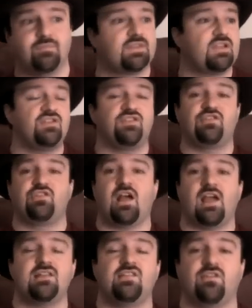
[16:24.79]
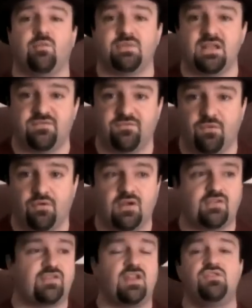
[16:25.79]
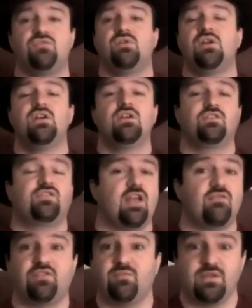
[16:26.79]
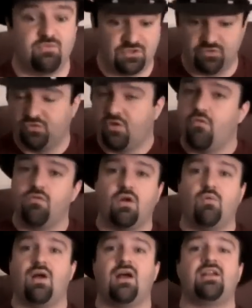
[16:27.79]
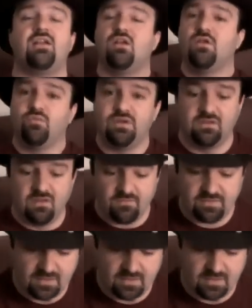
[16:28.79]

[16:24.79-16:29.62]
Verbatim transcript: Can you sign something for us? Can you have something with your logo on it? We'd love